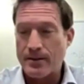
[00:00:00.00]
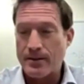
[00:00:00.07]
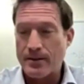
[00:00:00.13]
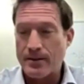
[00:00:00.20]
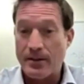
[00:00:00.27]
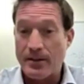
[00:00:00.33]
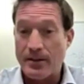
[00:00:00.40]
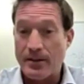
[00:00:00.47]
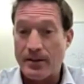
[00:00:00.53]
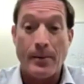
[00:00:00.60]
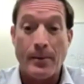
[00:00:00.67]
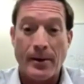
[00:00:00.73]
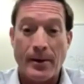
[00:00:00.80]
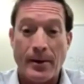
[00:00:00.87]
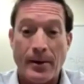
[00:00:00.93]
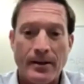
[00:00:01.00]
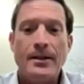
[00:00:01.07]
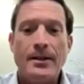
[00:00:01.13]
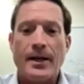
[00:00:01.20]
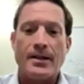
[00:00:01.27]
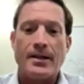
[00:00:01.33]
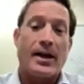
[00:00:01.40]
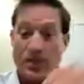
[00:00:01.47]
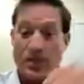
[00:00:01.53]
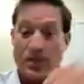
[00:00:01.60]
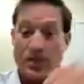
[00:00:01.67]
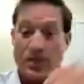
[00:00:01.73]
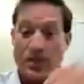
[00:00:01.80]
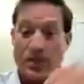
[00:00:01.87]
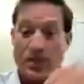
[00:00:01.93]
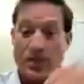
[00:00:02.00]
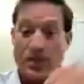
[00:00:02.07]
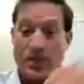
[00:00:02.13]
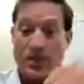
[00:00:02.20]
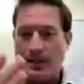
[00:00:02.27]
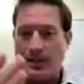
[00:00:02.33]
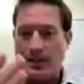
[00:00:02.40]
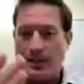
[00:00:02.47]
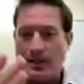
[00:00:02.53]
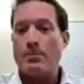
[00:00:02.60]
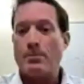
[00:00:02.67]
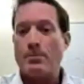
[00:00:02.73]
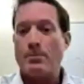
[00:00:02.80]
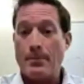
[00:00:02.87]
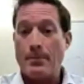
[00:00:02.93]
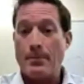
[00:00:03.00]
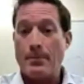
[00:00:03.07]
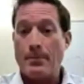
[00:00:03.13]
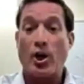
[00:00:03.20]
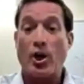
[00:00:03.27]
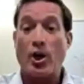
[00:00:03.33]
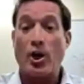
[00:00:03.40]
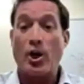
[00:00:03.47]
environment, not just my company and everybody coming and going,